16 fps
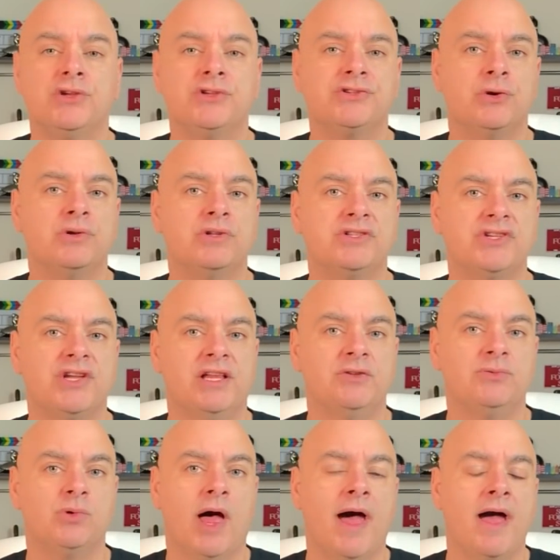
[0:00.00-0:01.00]
Certain
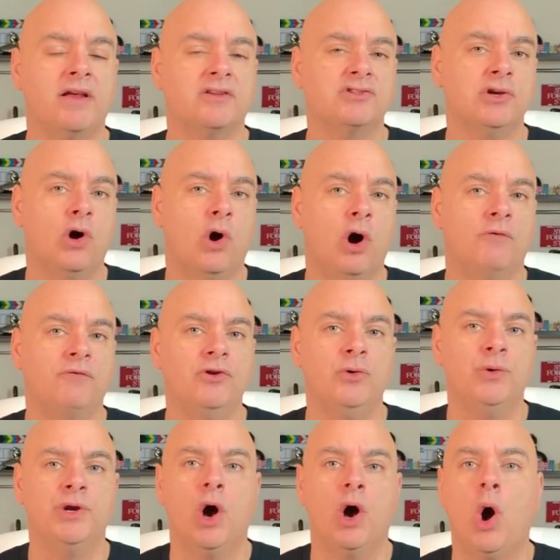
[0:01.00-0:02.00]
sailings will actually offer
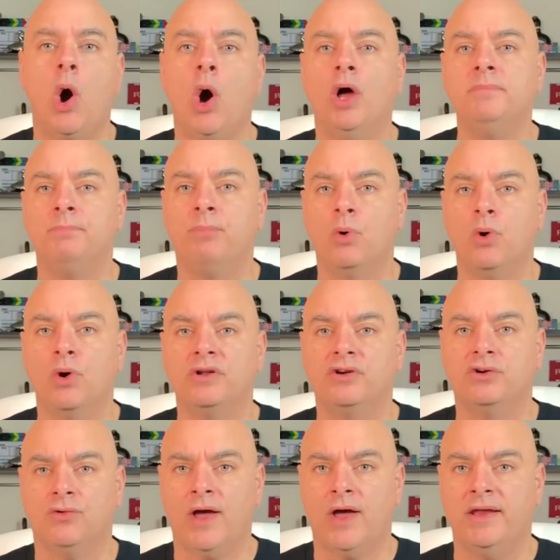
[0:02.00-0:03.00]
you an onboard
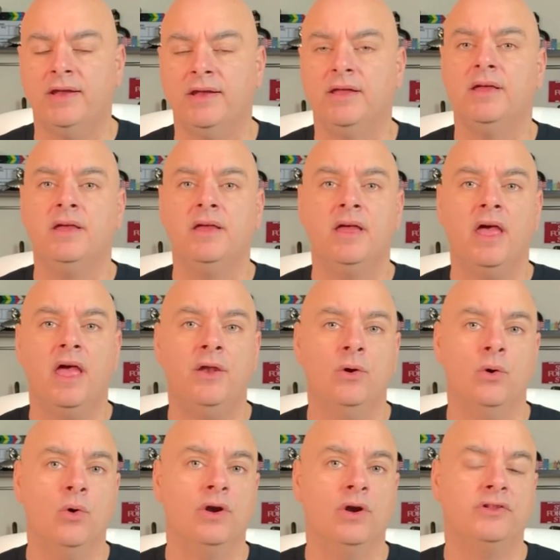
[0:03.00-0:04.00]
credit in
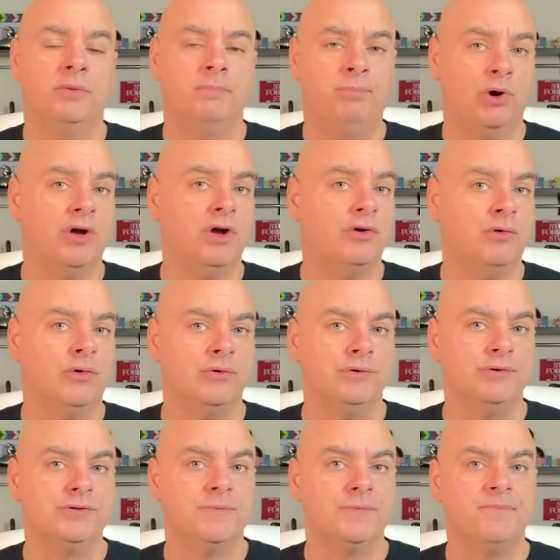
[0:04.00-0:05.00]
order to book a
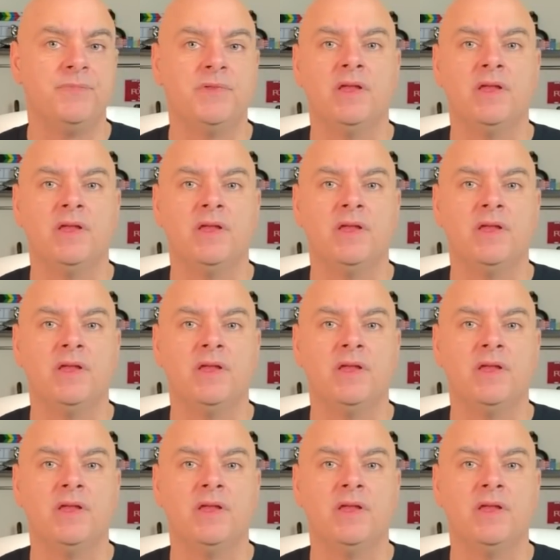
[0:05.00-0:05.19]
cruise.